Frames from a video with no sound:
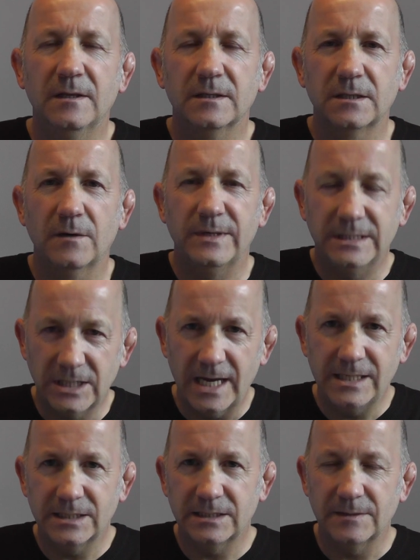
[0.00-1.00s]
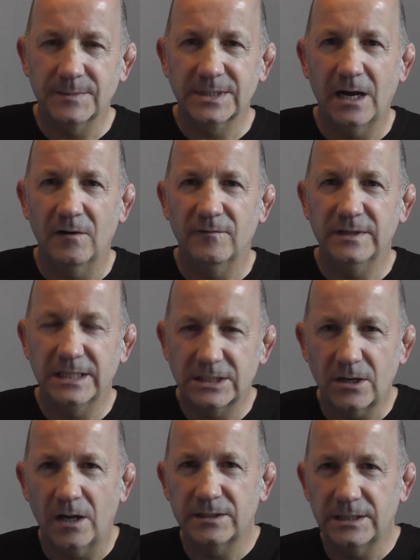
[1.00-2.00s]
So he changed himself and he
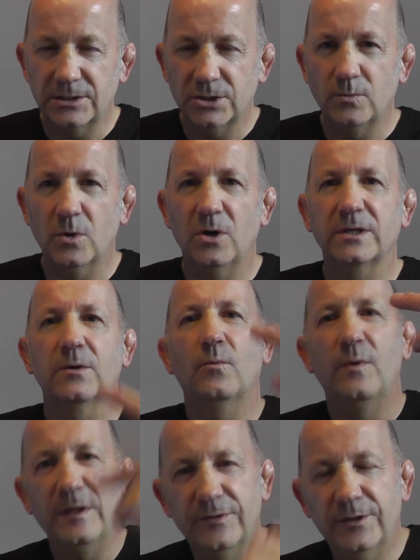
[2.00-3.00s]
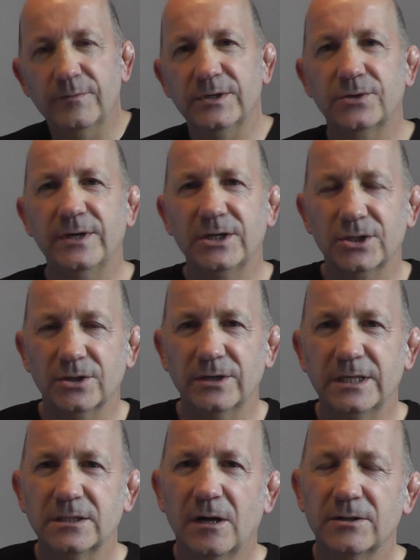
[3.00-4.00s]
started to work with the restriction.
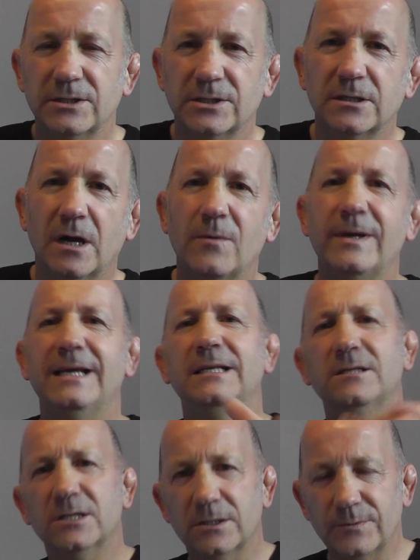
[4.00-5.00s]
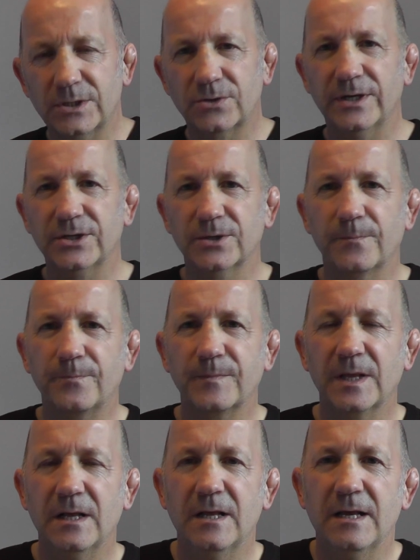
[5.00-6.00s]
He started to go into the restriction
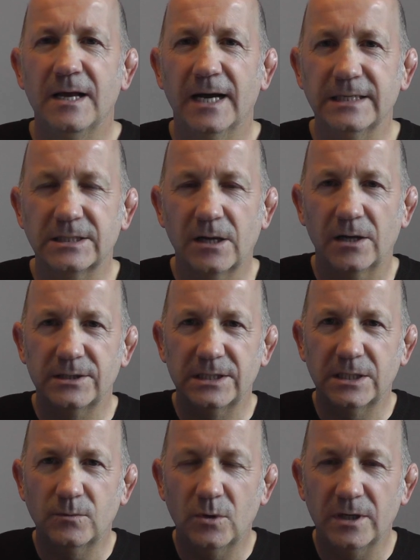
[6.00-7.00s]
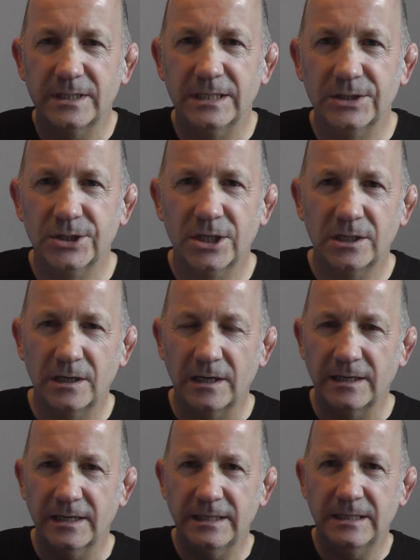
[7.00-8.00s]
and he started to work
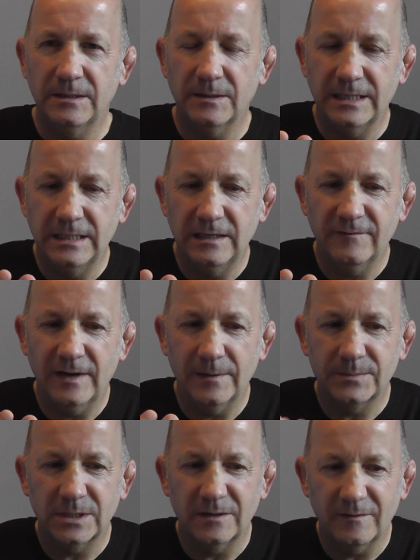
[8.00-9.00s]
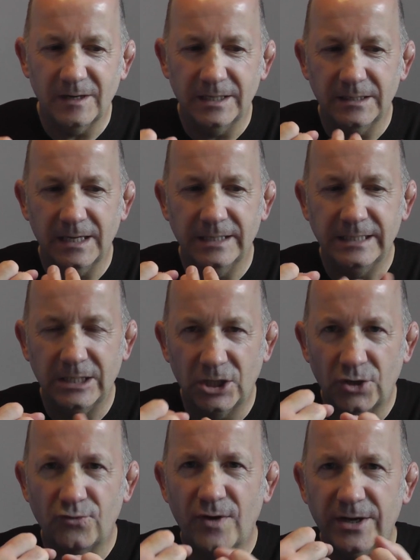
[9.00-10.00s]
internally, and he developed an
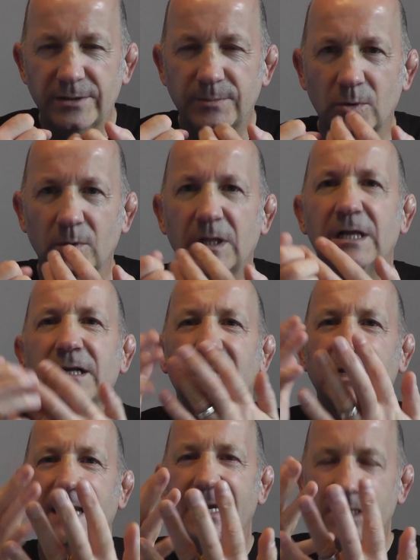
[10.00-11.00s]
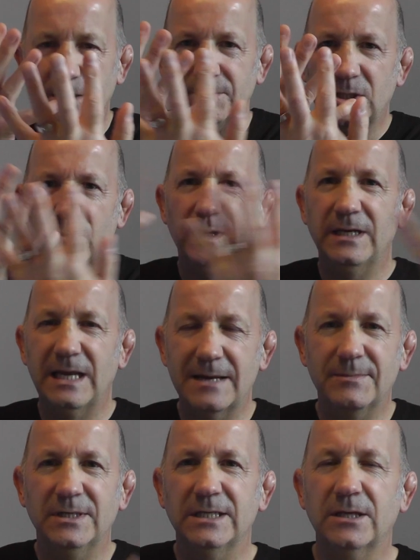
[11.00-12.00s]
incredible connection between
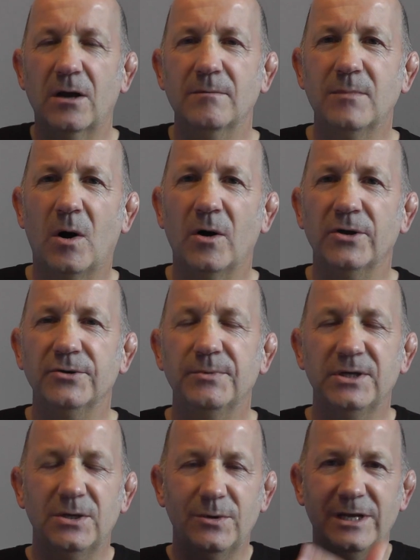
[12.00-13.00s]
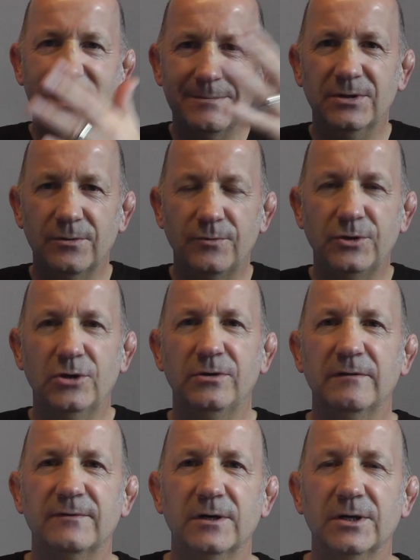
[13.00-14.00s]
him and his own mind, between him and the
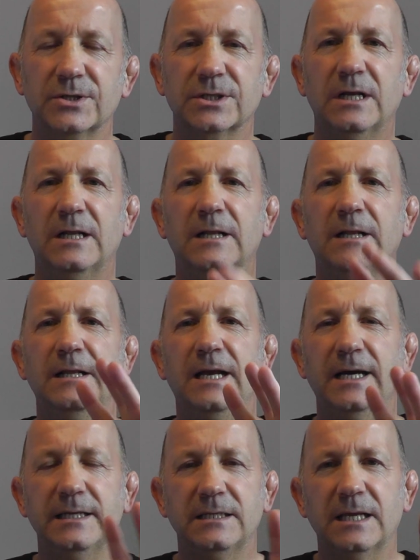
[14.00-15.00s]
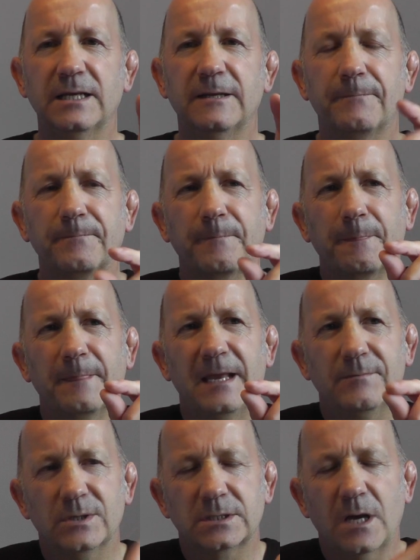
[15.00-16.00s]
universe. And he said
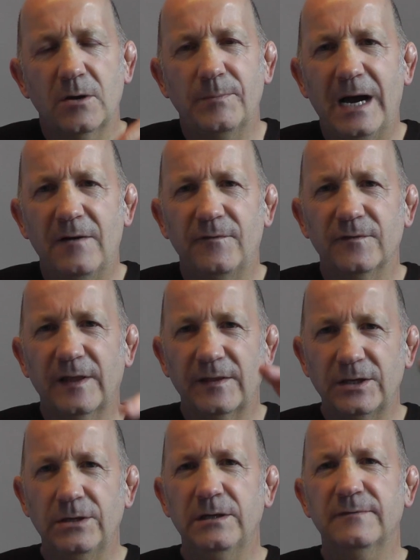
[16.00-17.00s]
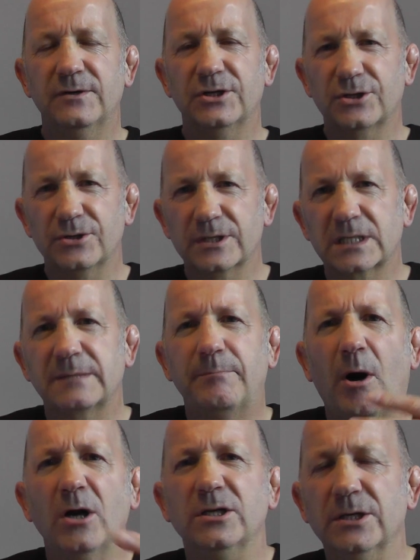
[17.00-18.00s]
it was so powerful that the universe
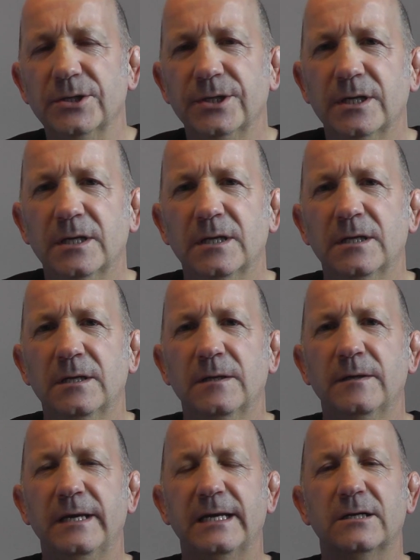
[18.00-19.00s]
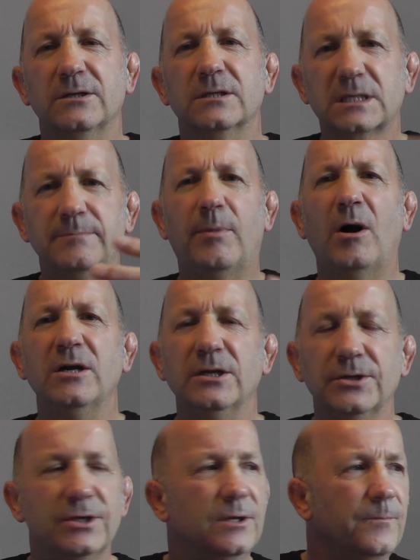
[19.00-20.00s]
conspired. It
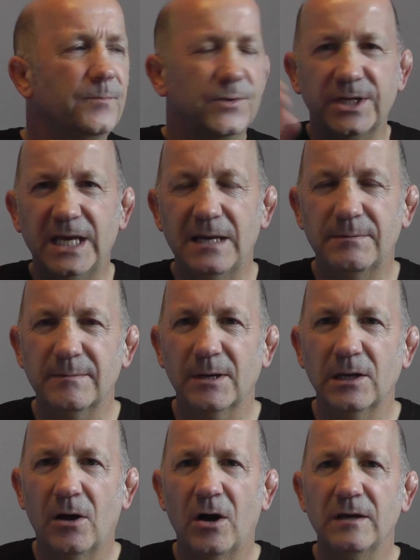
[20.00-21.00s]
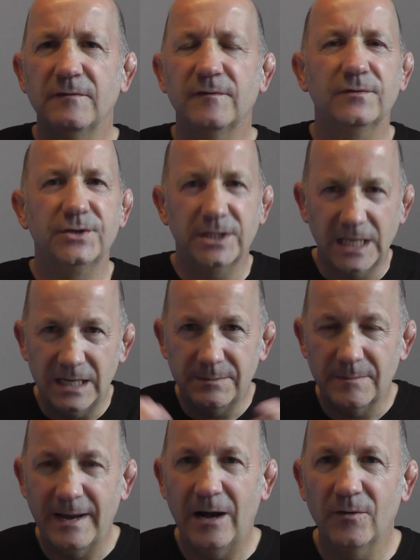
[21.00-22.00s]
conspired to keep him alive, to keep
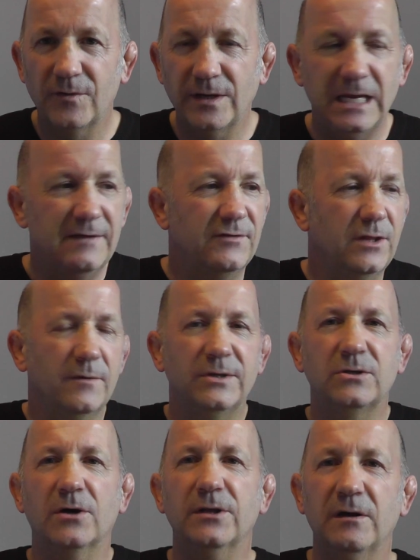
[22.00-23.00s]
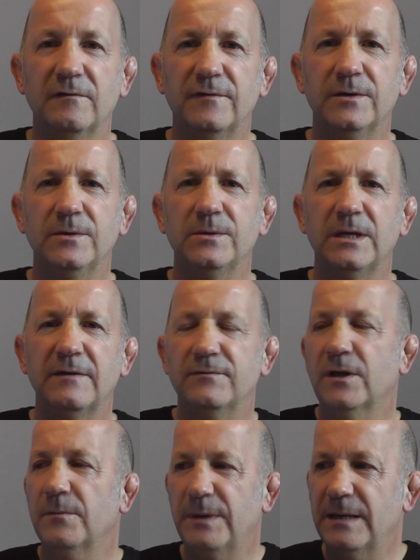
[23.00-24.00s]
him healthy, even though he got no food, even
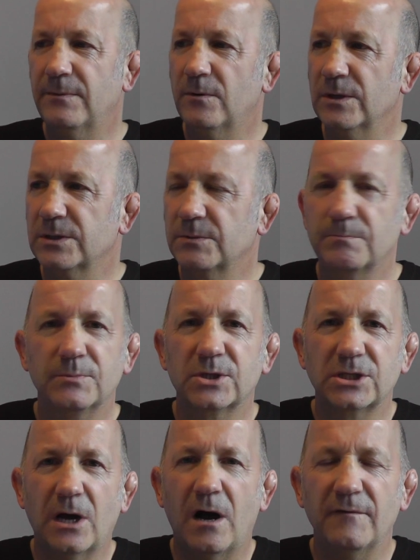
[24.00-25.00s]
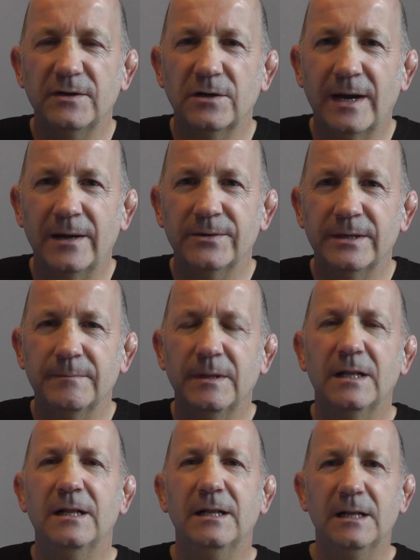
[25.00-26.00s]
though people were starving around him,
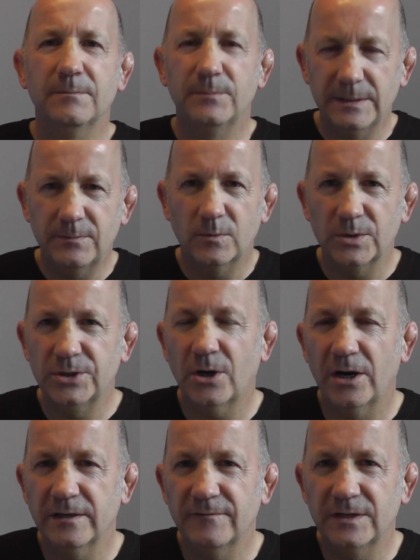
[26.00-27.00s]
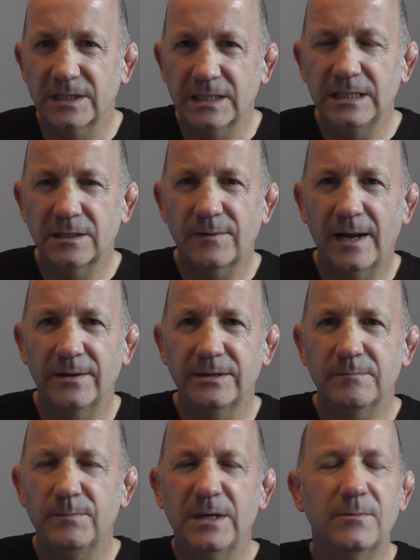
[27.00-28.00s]
people were dying of disease around
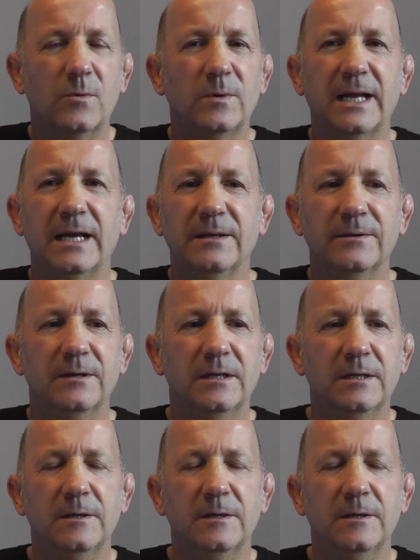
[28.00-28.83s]
him, people were getting